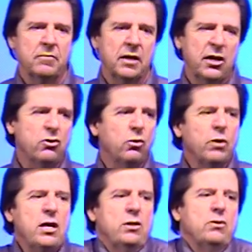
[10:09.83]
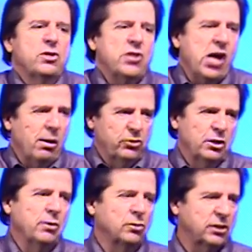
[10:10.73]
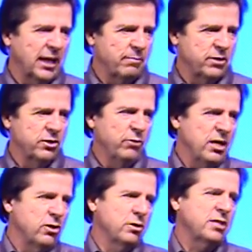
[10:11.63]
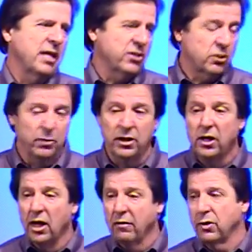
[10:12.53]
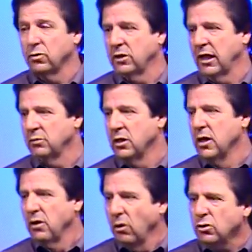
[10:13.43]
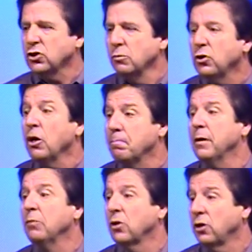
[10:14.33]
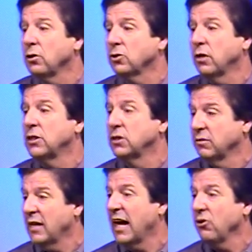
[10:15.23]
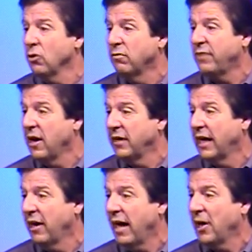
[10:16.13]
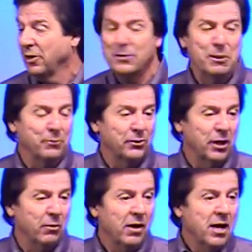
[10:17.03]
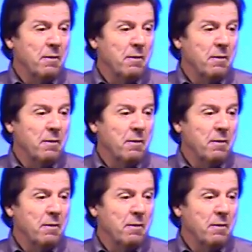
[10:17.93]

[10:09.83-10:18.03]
And you read through the Psalms some of those steps and read through his testimony of those steps. Those are some good biblical illustrations of lighting your own fire and how, how it ends up in trouble.